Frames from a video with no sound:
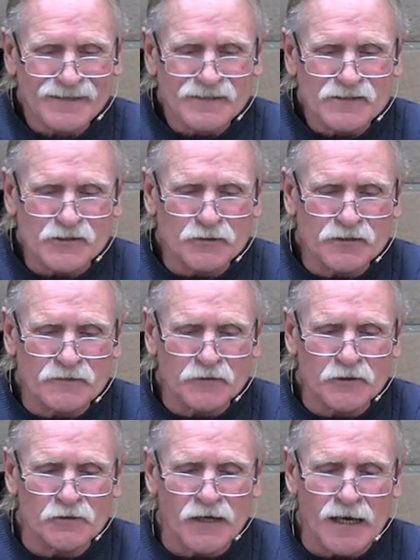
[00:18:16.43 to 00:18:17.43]
So even
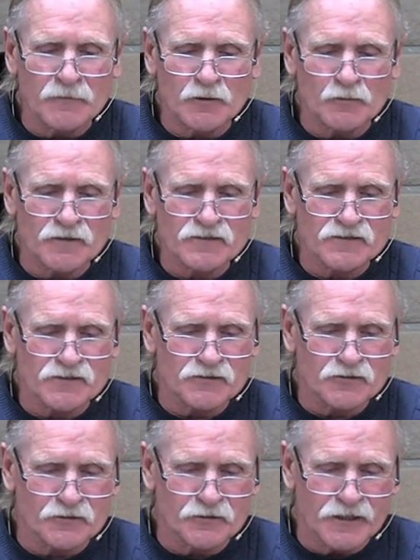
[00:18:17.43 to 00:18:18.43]
though Abner wasn't such
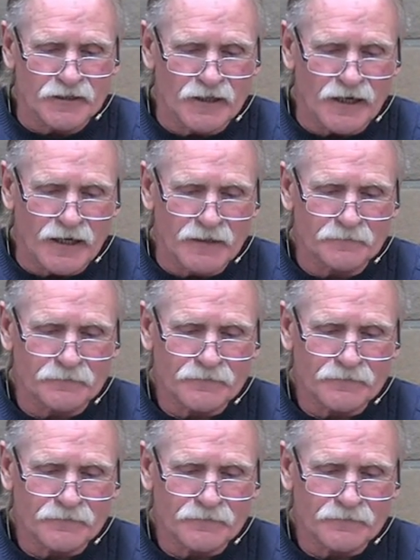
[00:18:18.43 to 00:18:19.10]
a great guy,